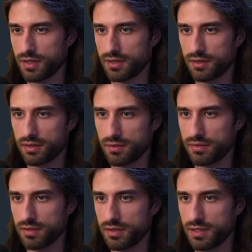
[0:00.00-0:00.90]
and so
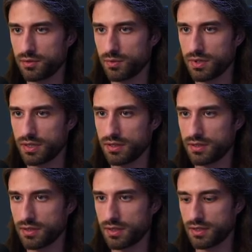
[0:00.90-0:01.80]
for that one
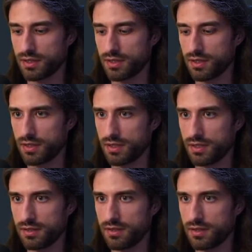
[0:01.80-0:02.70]

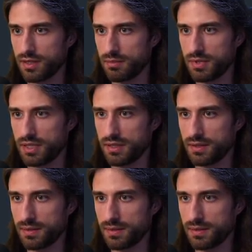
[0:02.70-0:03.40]
is gonna be